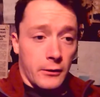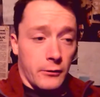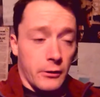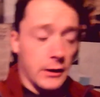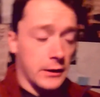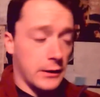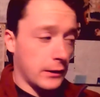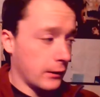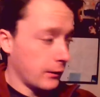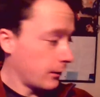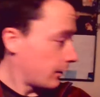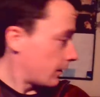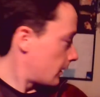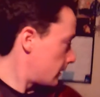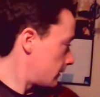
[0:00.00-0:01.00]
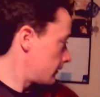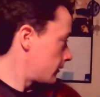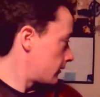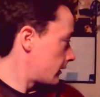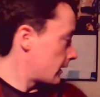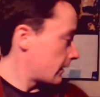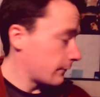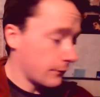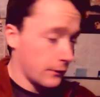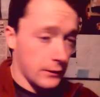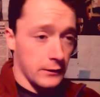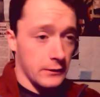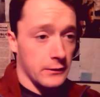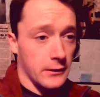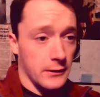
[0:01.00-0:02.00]
Right, I'm going to have
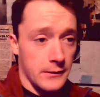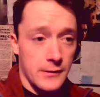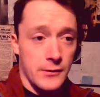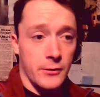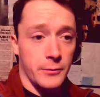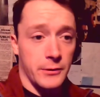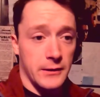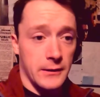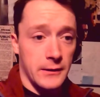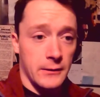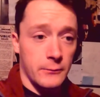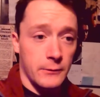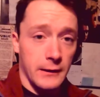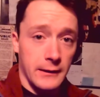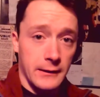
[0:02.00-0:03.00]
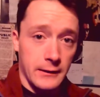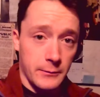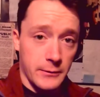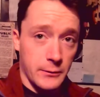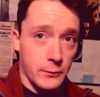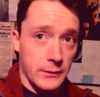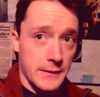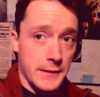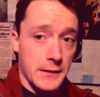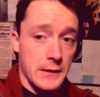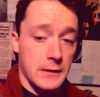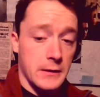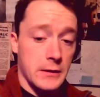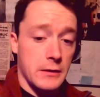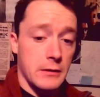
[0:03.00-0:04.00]
a nice cup of tea with a little bit of whiskey
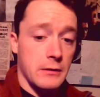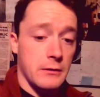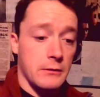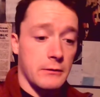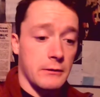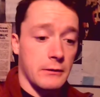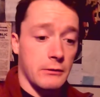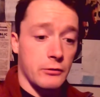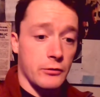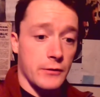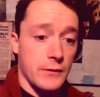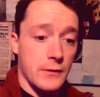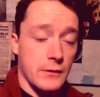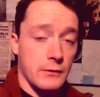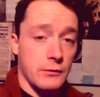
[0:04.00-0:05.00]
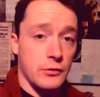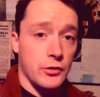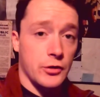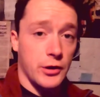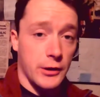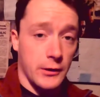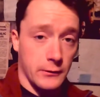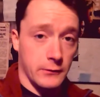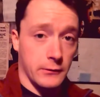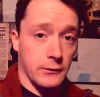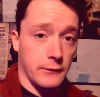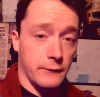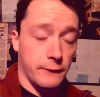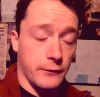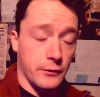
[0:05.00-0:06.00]
in it and just chill
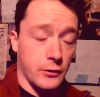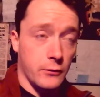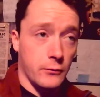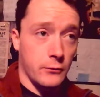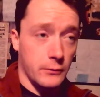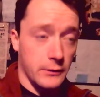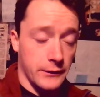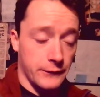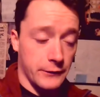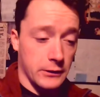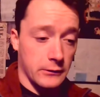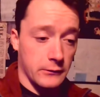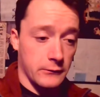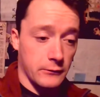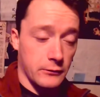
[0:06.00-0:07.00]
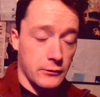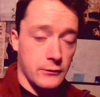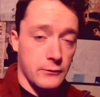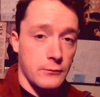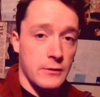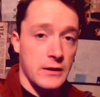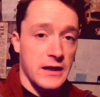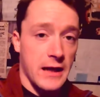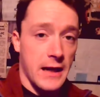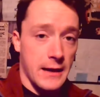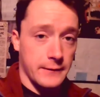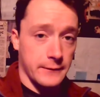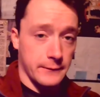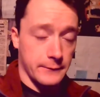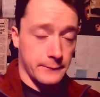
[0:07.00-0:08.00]
for the whole evening. Do
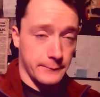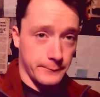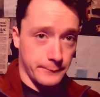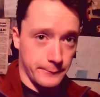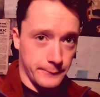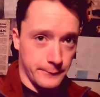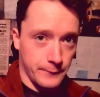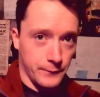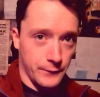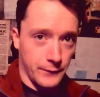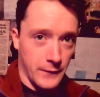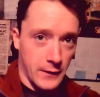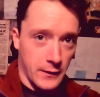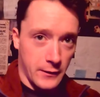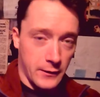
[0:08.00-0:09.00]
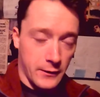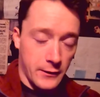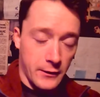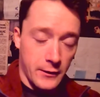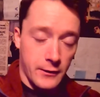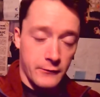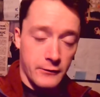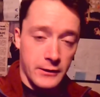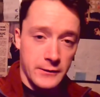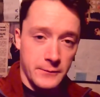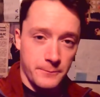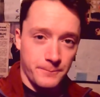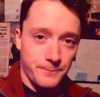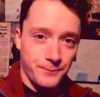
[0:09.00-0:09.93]
nothing. Alright.